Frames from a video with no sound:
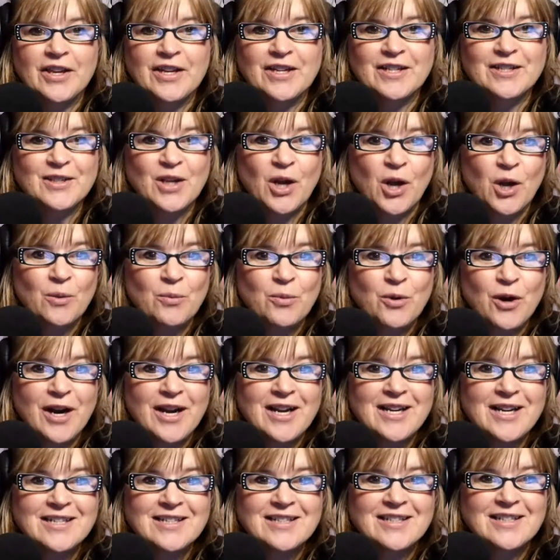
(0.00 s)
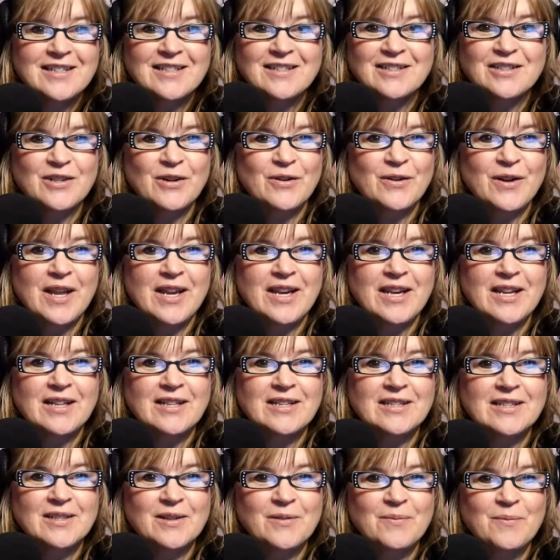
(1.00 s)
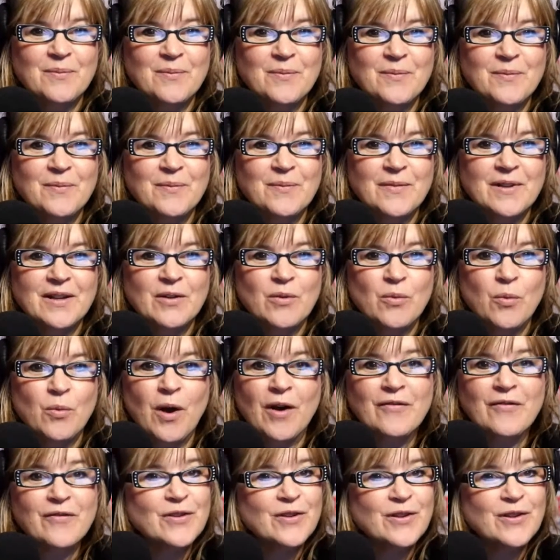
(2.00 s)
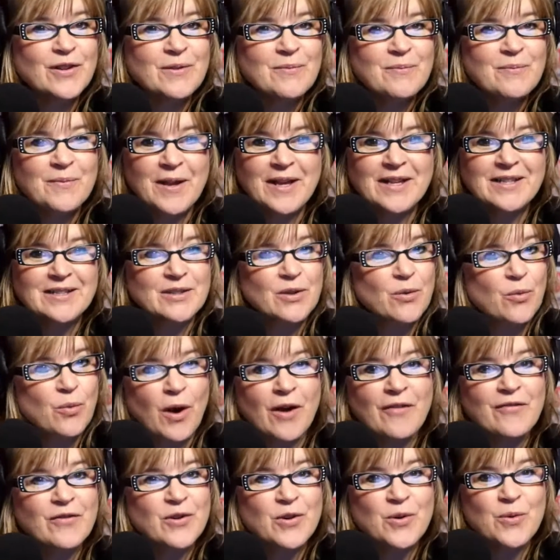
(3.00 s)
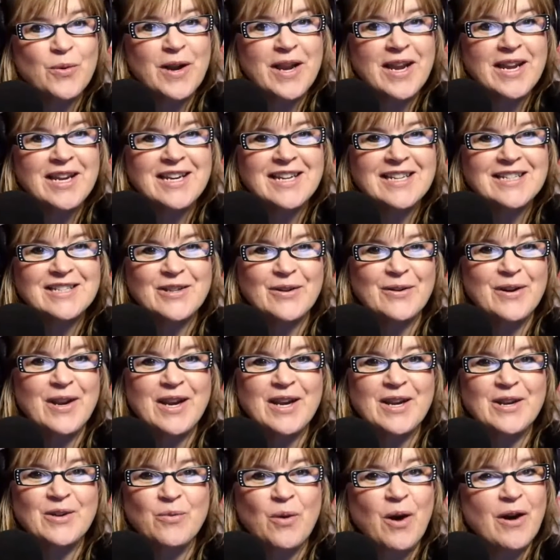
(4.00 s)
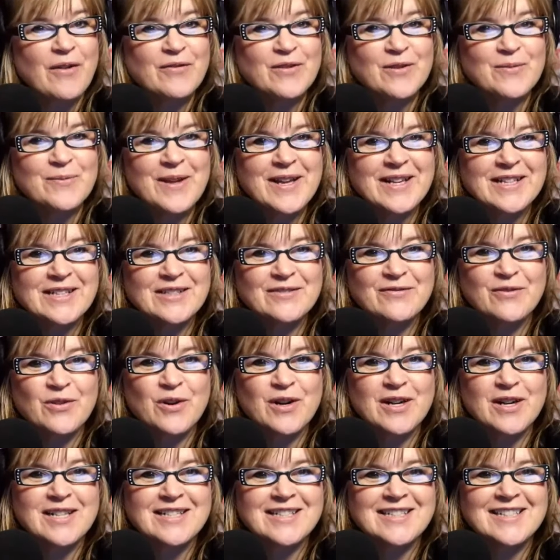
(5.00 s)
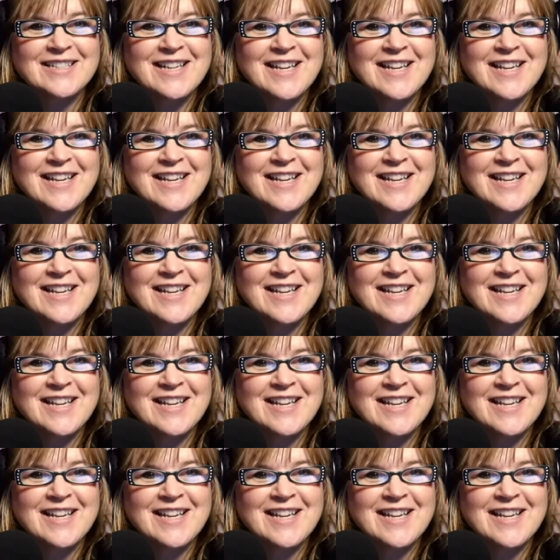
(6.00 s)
Albright donated some waffle mix. The Waffle Queen donated waffle mix for us.